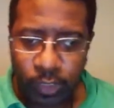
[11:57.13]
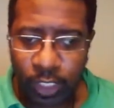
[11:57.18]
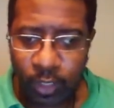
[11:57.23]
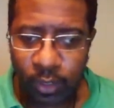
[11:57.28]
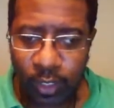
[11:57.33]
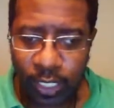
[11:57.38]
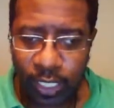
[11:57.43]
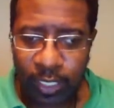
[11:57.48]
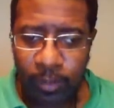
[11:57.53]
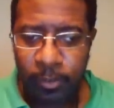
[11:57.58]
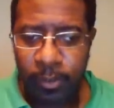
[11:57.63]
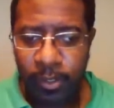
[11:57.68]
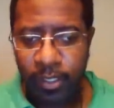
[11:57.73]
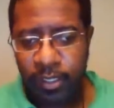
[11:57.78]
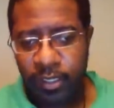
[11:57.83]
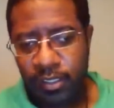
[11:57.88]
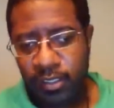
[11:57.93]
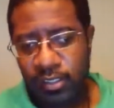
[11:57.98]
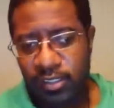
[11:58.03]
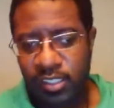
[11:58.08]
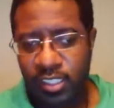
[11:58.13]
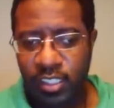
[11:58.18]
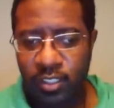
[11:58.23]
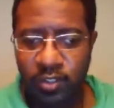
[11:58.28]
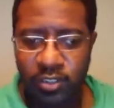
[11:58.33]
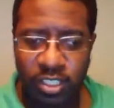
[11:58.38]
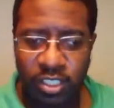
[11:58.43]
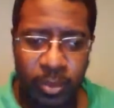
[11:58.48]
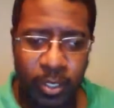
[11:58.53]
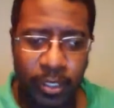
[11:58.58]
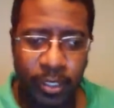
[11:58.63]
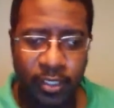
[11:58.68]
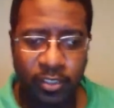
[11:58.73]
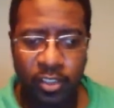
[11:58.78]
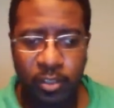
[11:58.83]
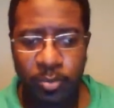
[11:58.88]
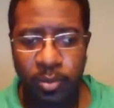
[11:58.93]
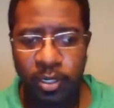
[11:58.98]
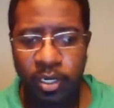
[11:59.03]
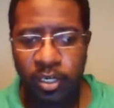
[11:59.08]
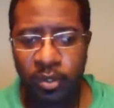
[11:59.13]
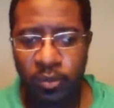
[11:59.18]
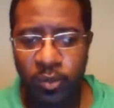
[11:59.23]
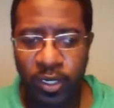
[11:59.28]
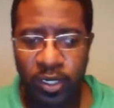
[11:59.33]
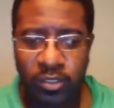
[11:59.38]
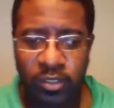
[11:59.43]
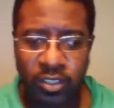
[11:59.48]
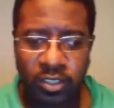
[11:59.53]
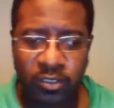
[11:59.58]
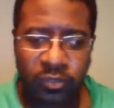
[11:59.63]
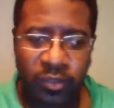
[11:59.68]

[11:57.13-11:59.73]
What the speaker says: Okay, but let's see. Yosemite National Park rangers